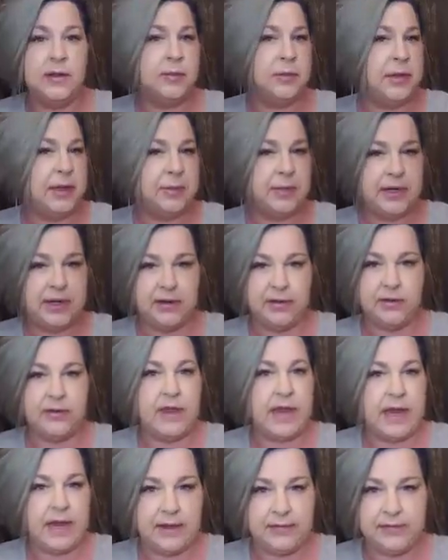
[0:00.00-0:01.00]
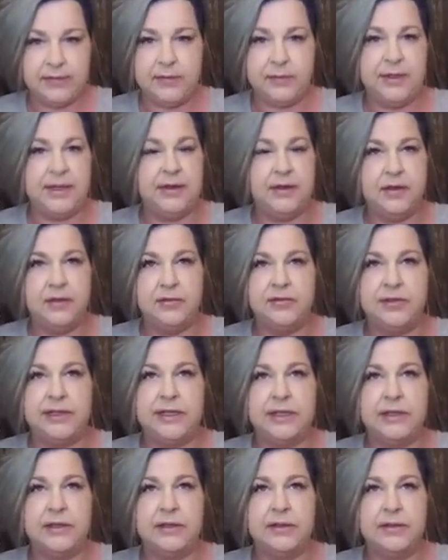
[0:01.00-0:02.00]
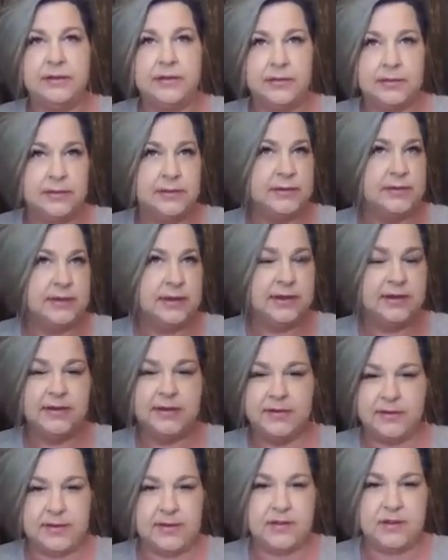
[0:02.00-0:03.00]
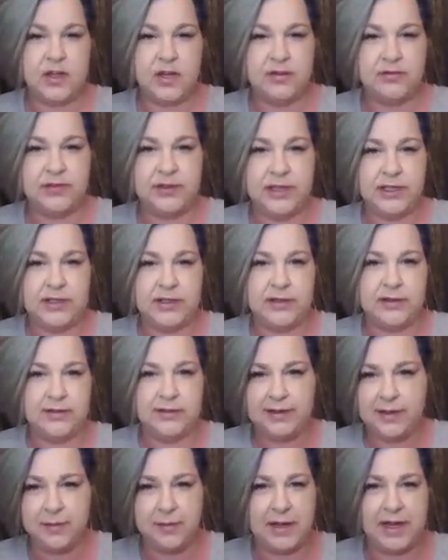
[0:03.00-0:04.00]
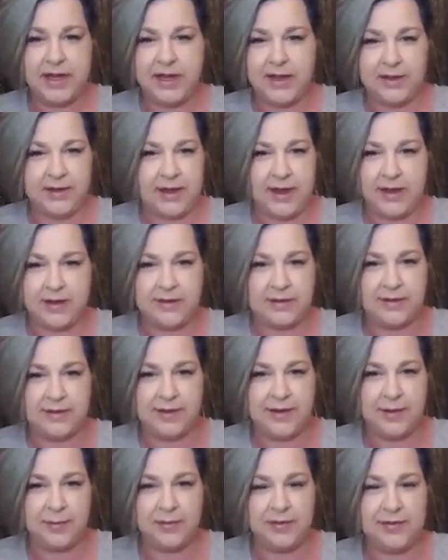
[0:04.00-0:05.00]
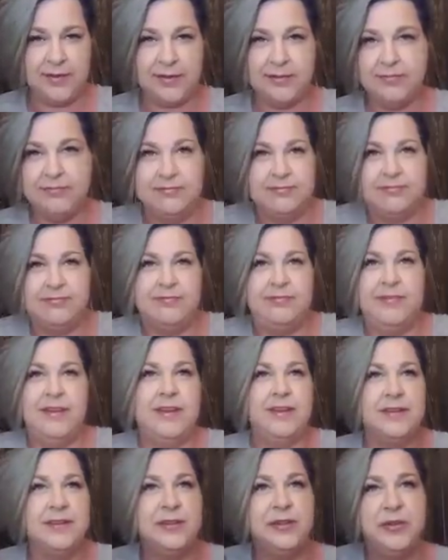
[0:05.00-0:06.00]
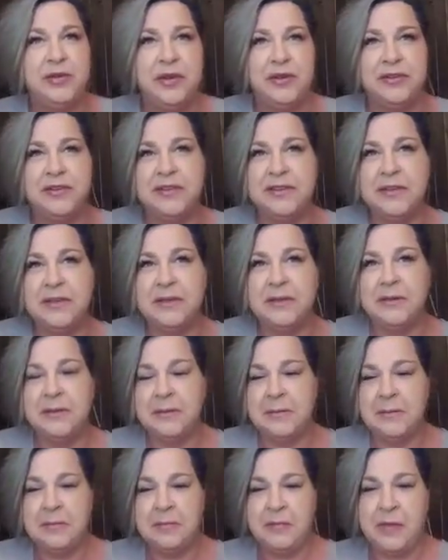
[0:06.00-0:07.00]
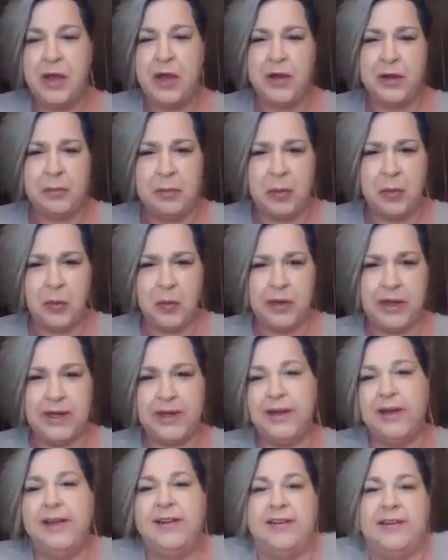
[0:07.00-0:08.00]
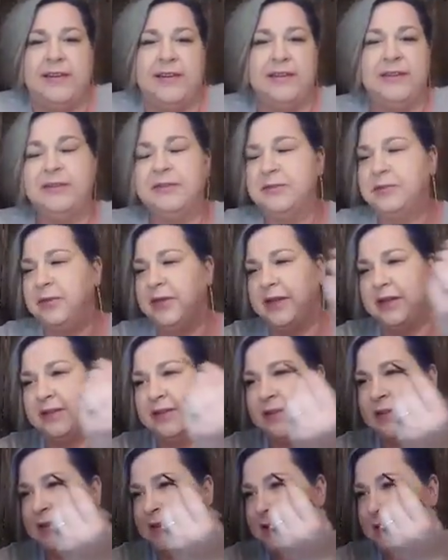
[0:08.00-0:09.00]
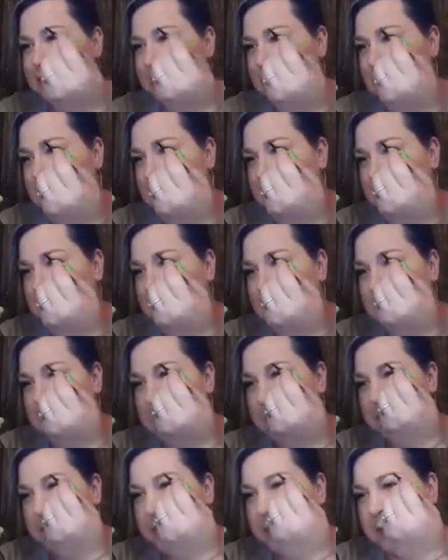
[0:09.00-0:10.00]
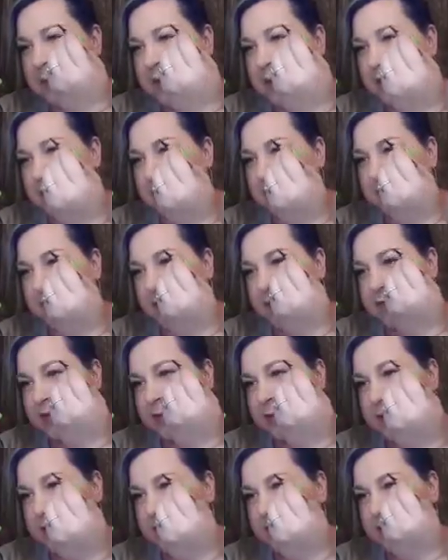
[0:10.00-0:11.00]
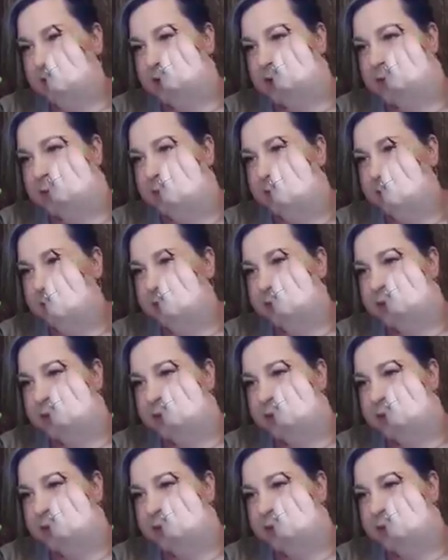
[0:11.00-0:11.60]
my brows have to be on fleek. Is it still on fleek? Am I like out of the times? Who knows? On point? I don't know. Whatever. My daughter laughs at me all the time.